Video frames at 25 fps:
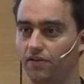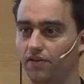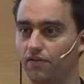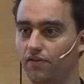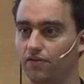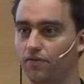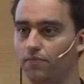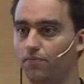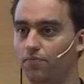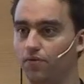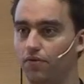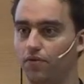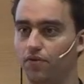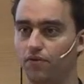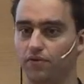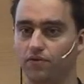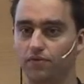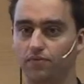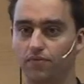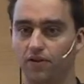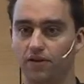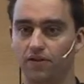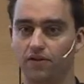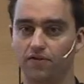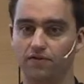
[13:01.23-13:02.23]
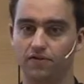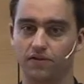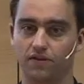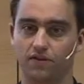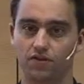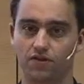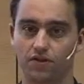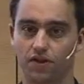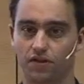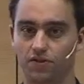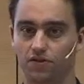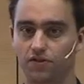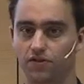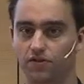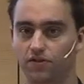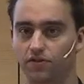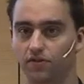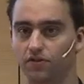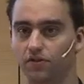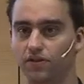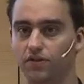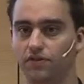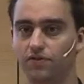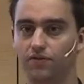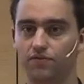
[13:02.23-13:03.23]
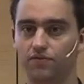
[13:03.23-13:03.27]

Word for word: support dependency injection. You need